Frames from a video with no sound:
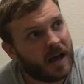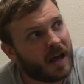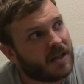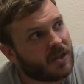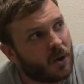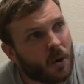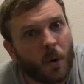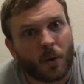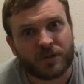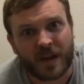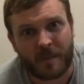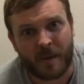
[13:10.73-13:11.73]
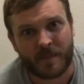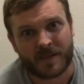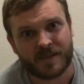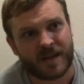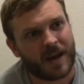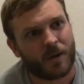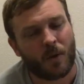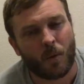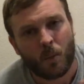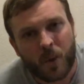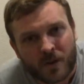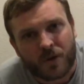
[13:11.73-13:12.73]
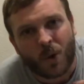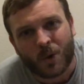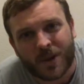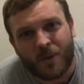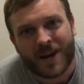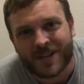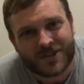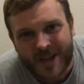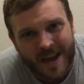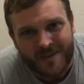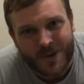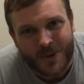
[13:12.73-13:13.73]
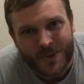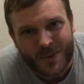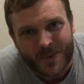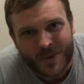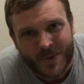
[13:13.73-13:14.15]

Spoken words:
And the whole time I've been saying, we're the only way to save you.